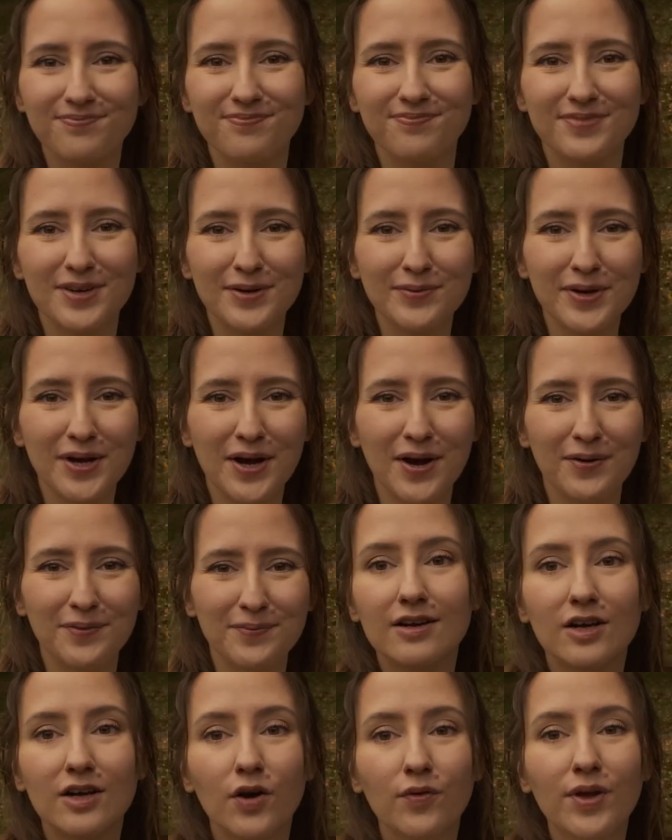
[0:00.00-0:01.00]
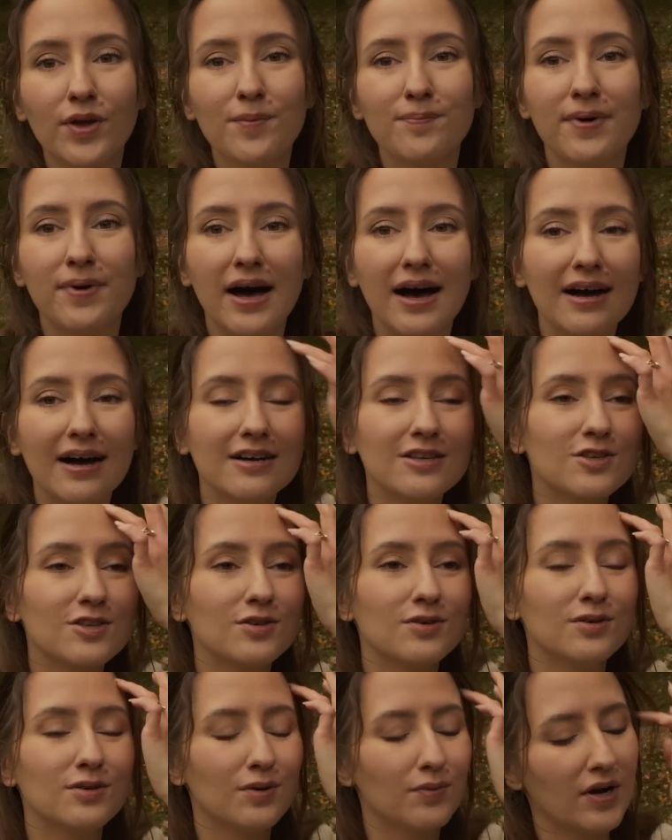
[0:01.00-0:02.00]
There we go. Going back
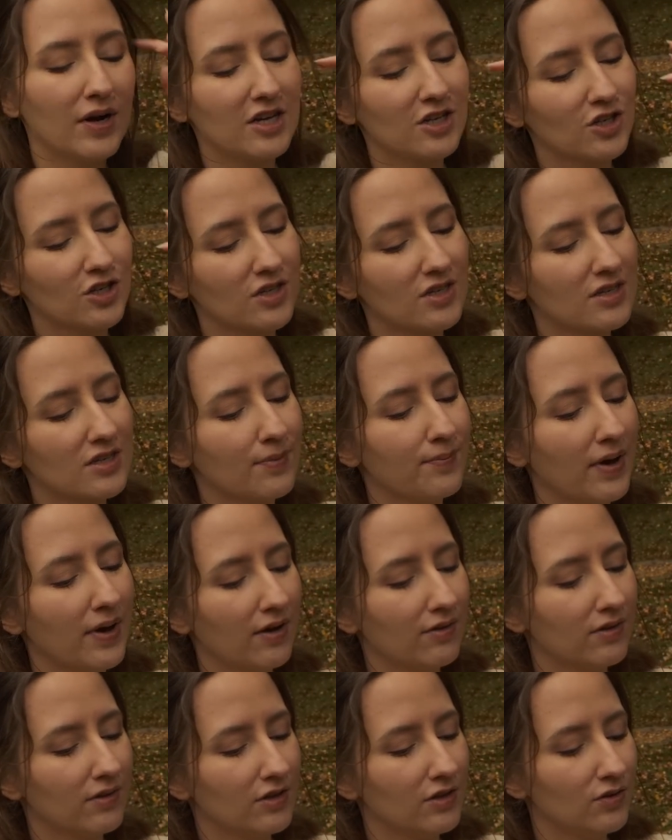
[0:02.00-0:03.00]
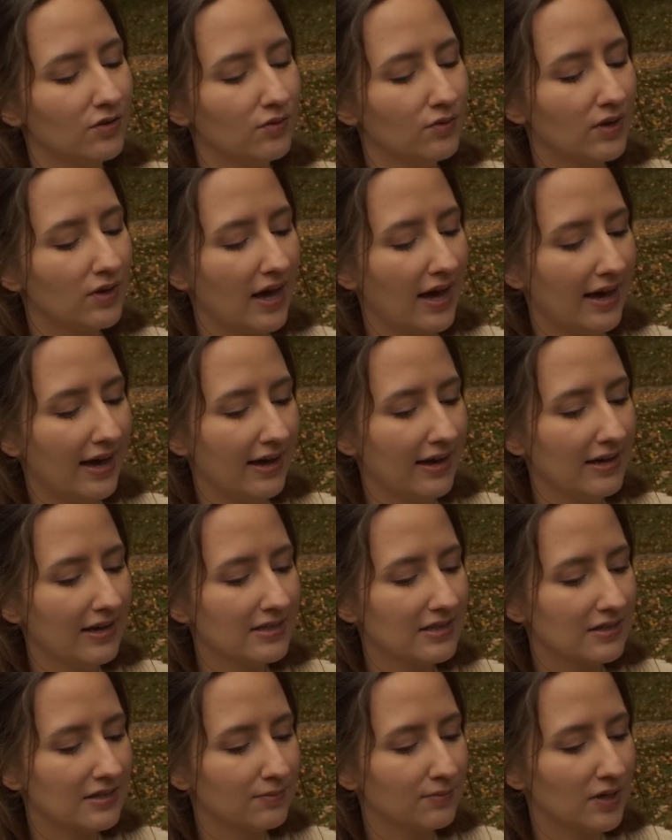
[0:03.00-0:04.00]
to questions about the UK,
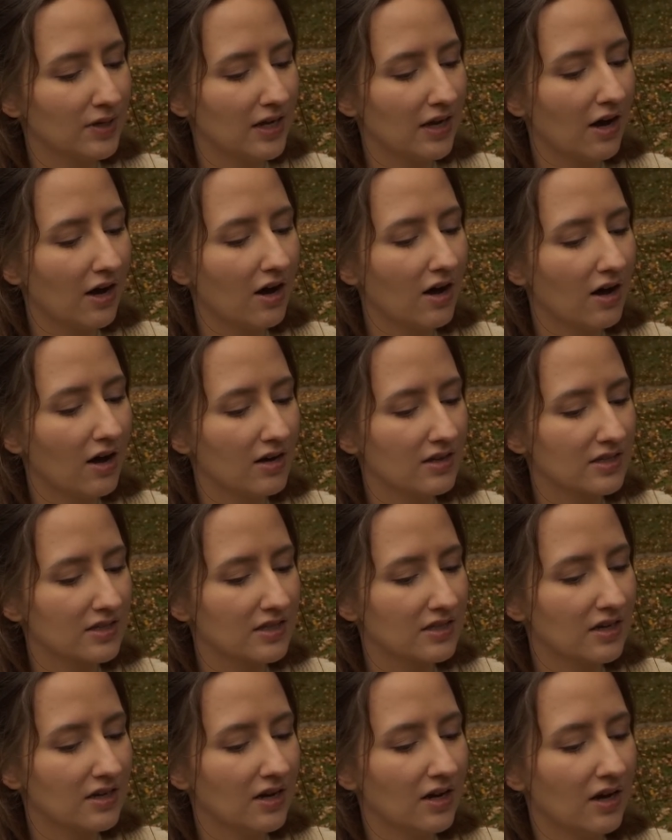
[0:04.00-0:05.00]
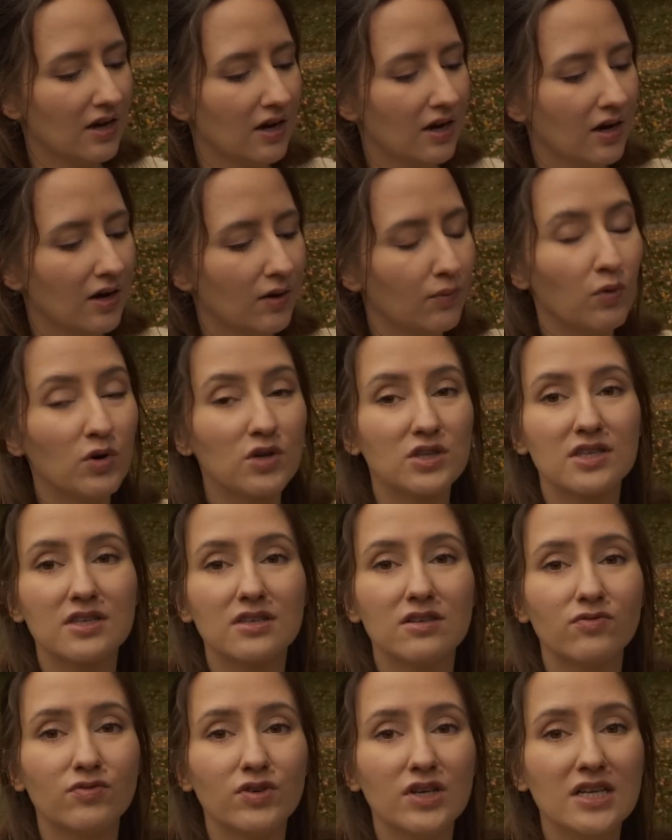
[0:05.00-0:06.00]
somebody asked, what's
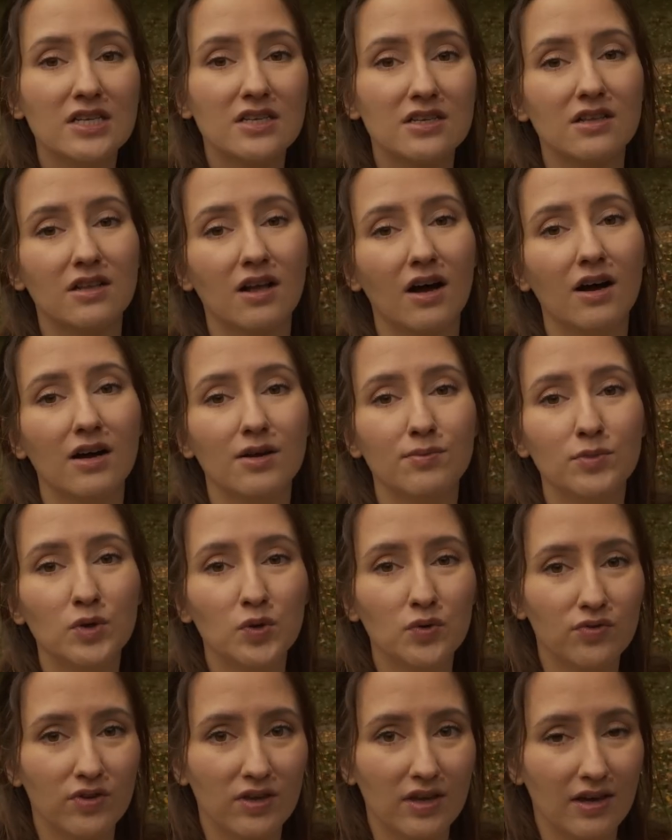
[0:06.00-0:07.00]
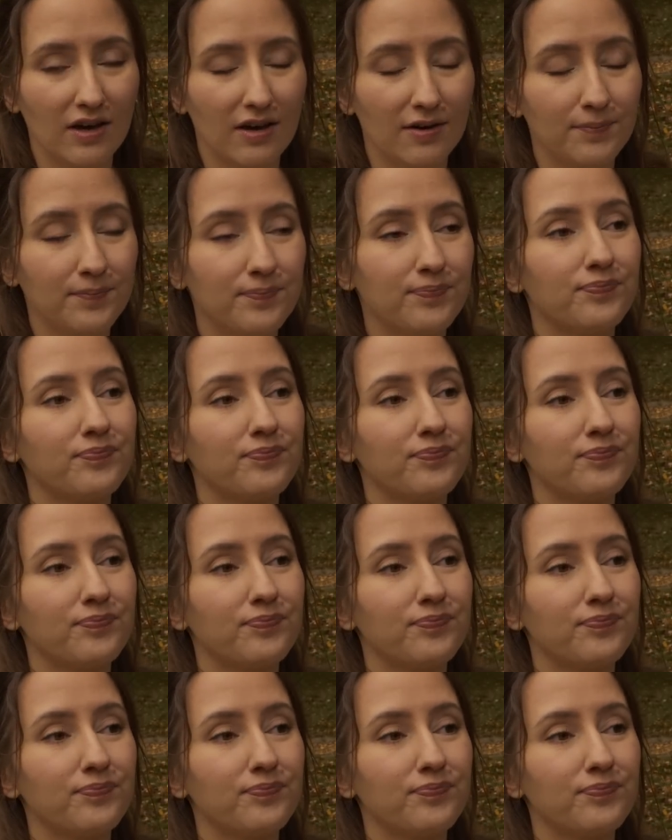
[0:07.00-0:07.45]
the reason I moved here?